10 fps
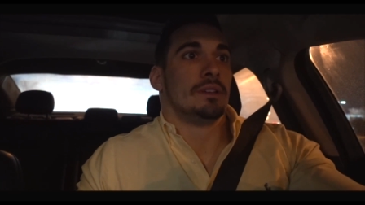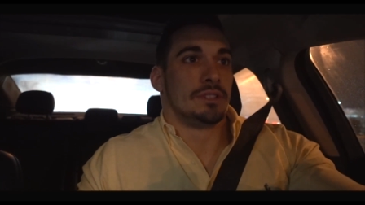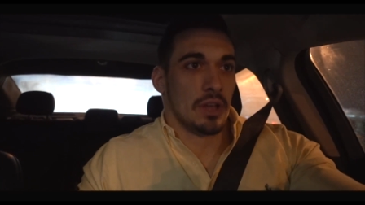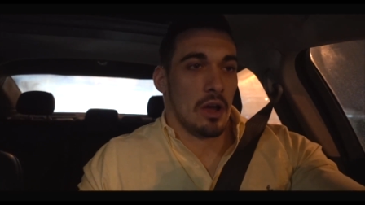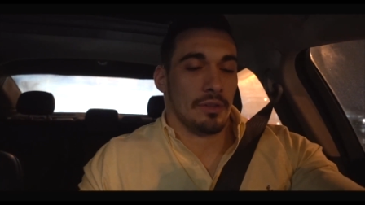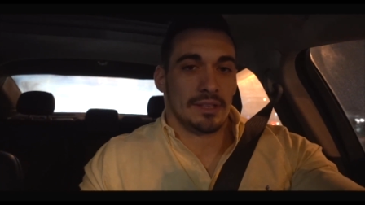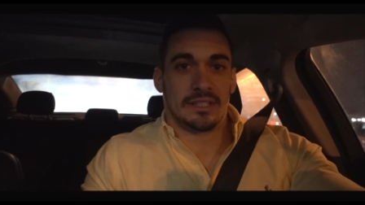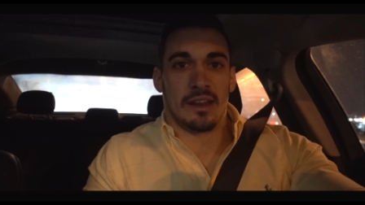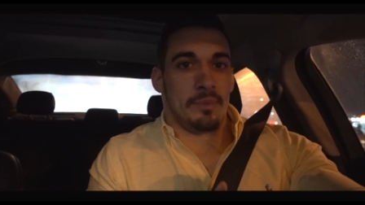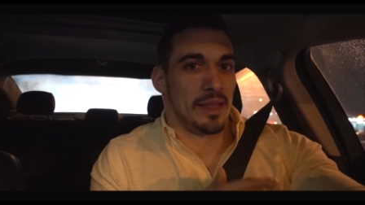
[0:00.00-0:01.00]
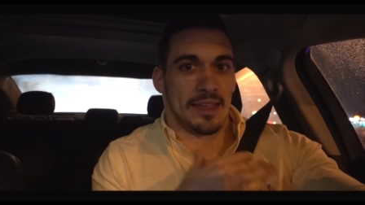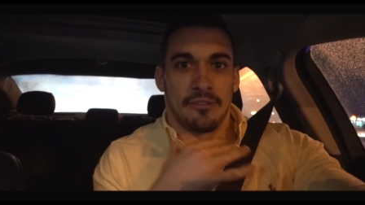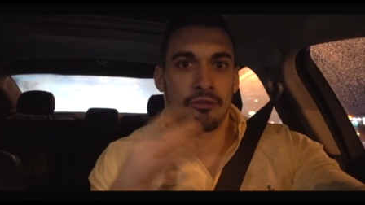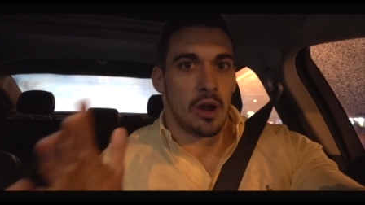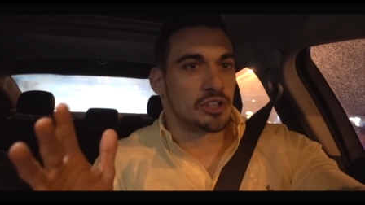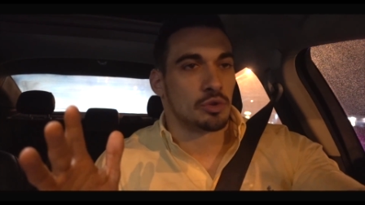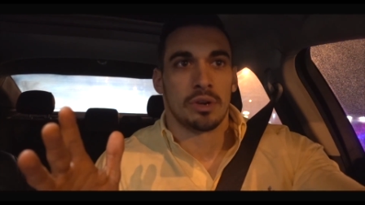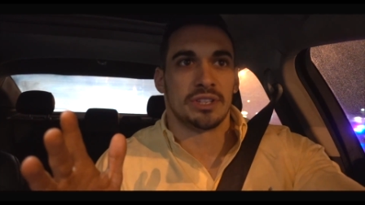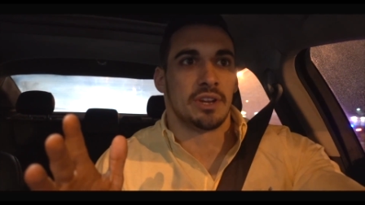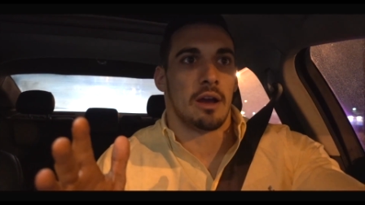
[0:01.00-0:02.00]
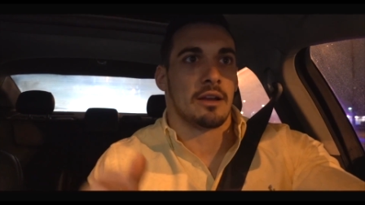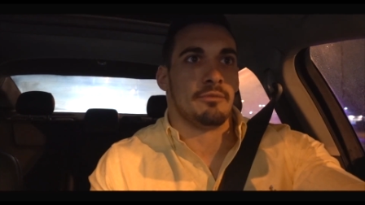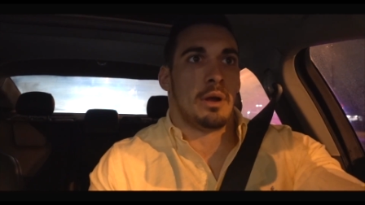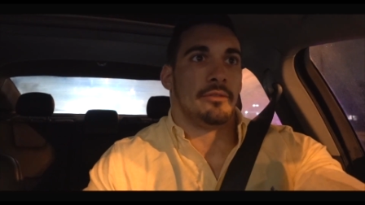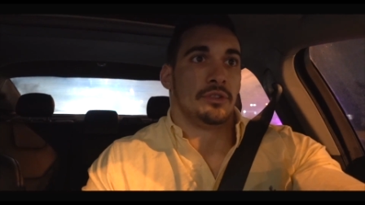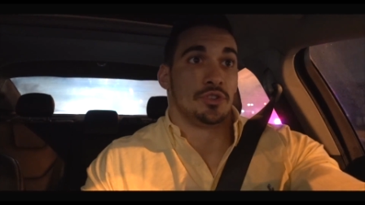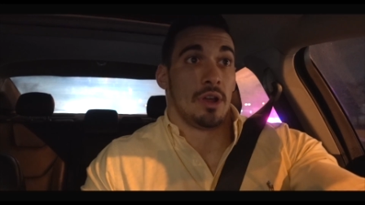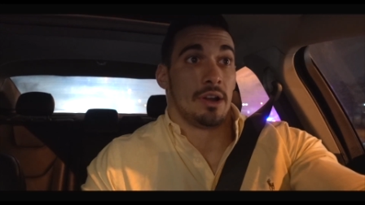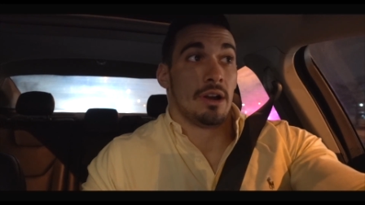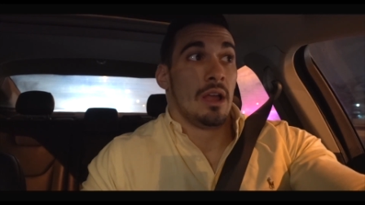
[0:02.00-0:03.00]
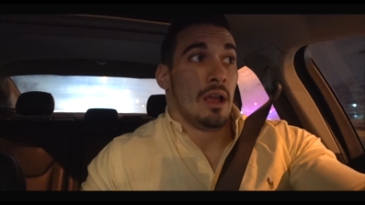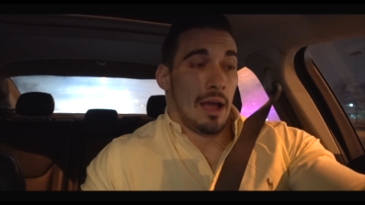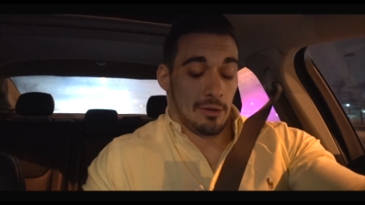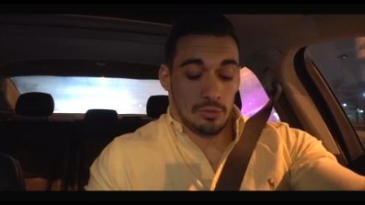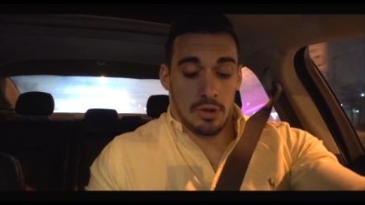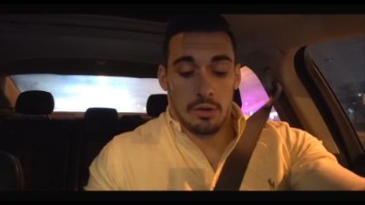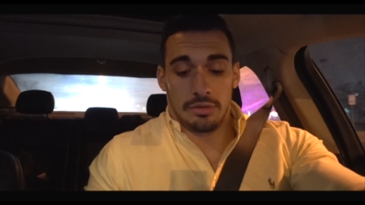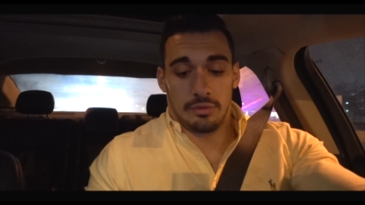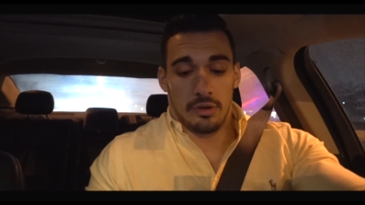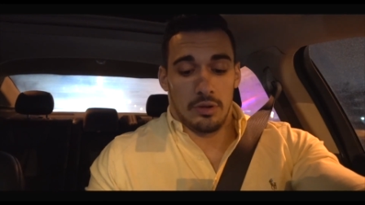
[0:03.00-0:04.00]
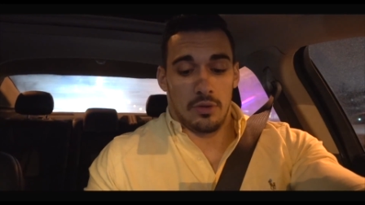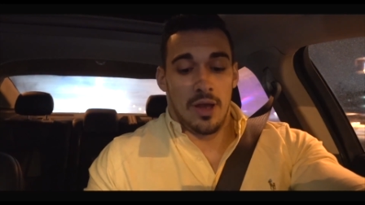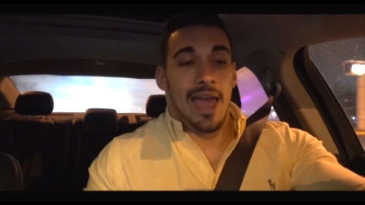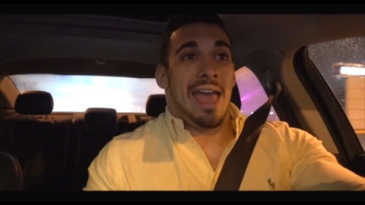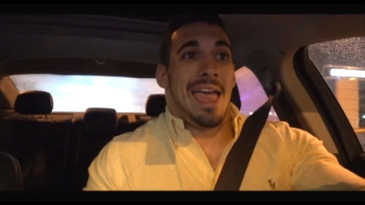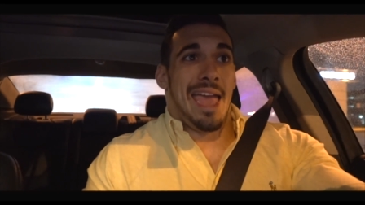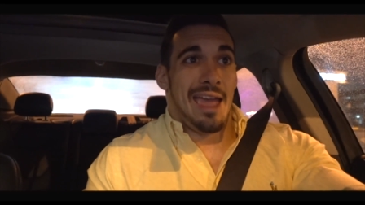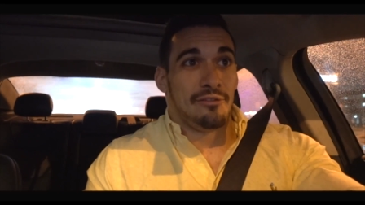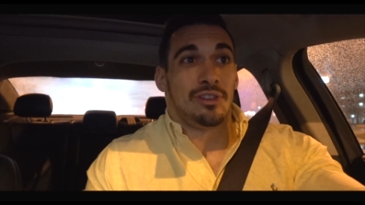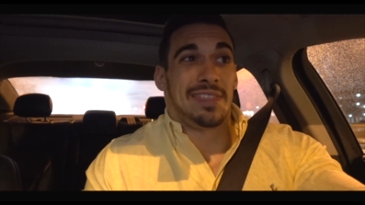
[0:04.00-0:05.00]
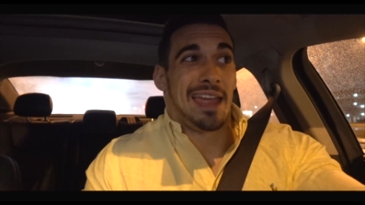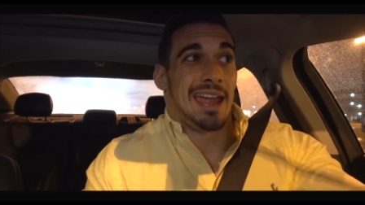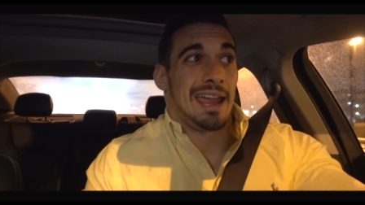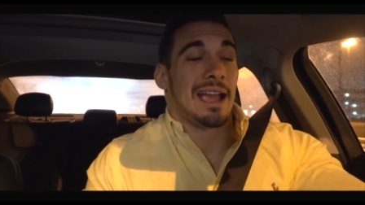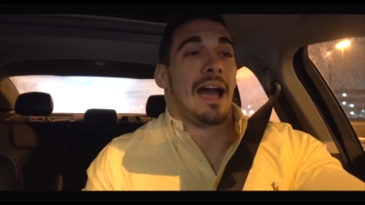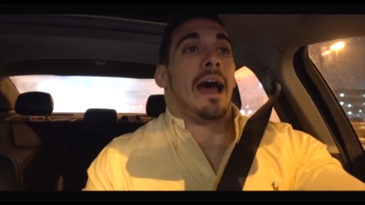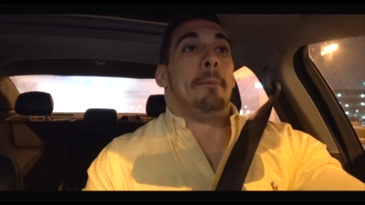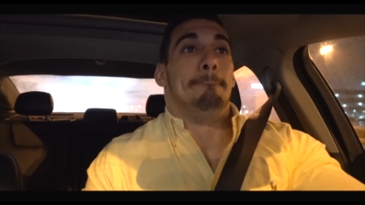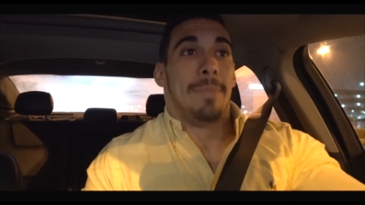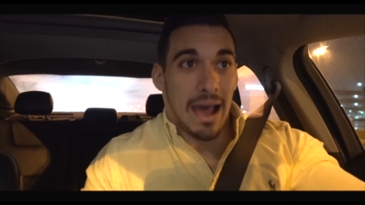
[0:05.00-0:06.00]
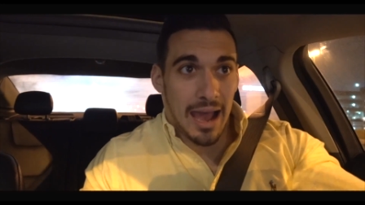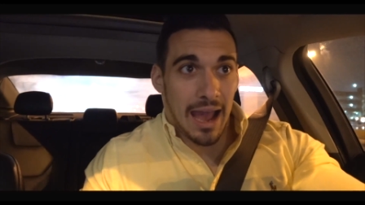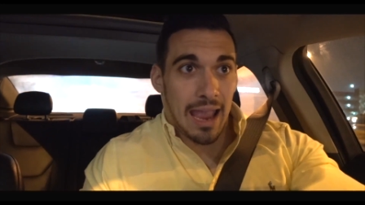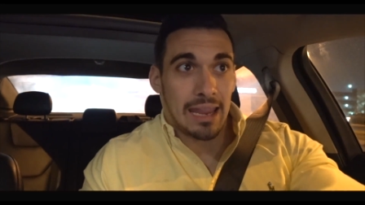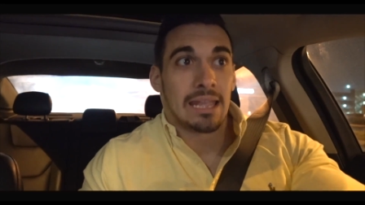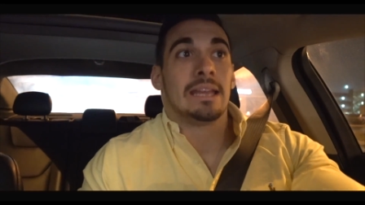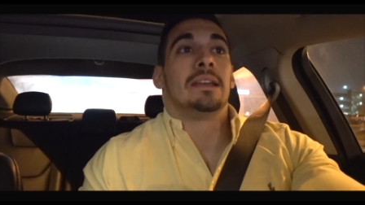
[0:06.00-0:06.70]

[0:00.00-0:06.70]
So this is gonna be like a fresh restock of my refrigerator. I will go through everything I buy.